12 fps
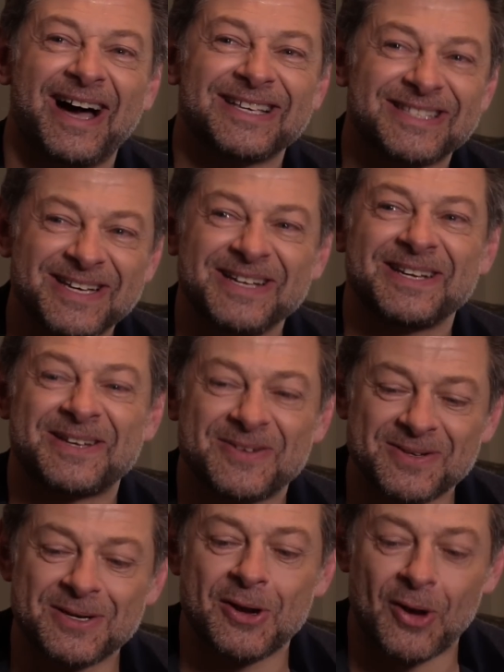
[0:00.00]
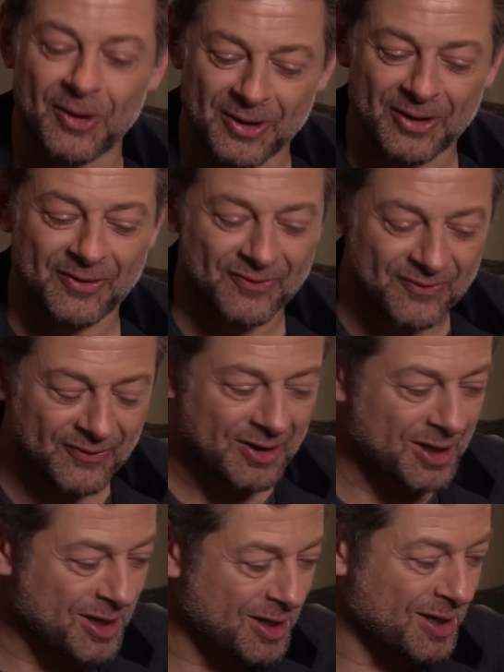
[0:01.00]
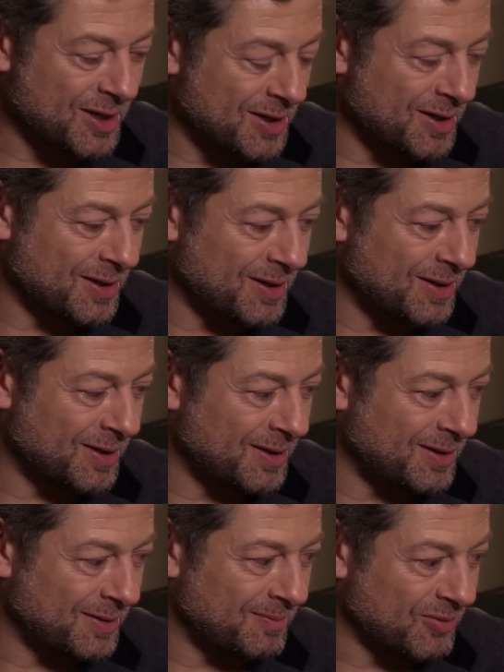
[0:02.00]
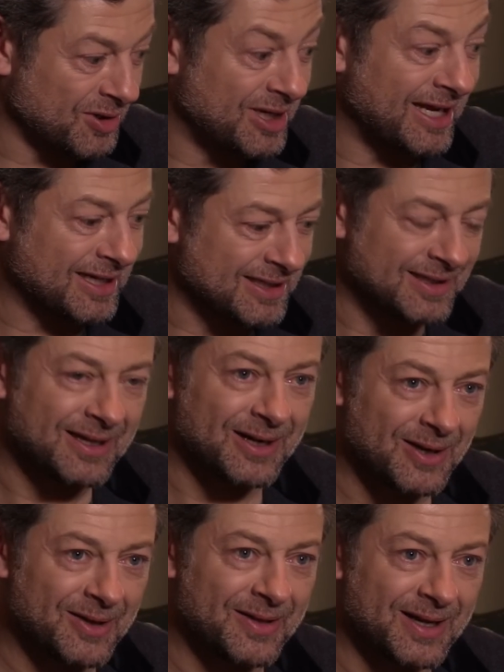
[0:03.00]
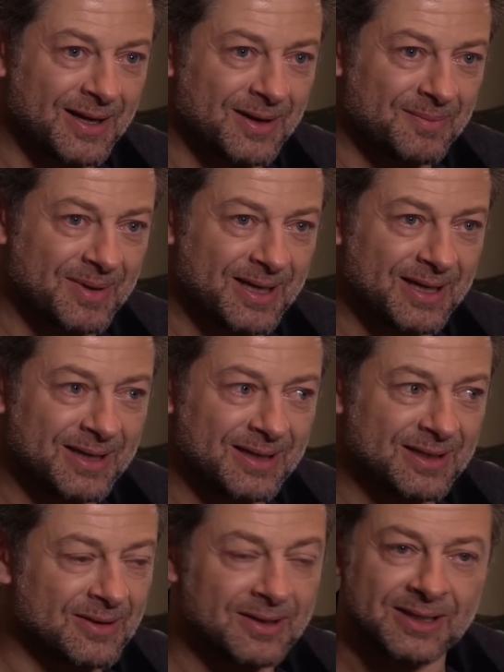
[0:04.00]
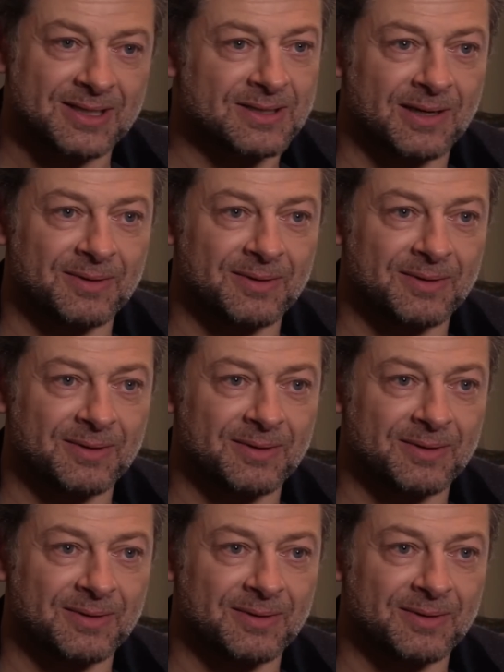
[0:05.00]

I certainly could not have. Uh, Uh, predicted that I that I'd be doing this.